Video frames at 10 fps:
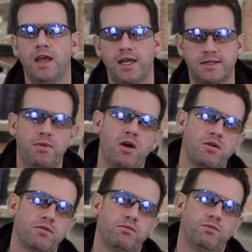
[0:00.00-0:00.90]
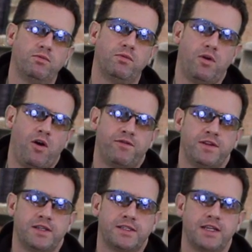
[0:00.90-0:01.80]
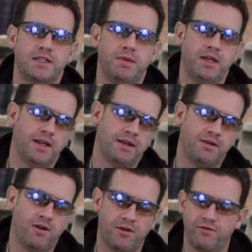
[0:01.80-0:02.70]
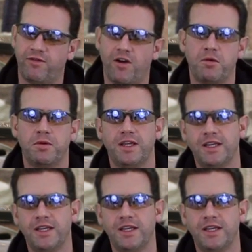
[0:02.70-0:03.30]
as Mark often has said to me, that nylon fibre,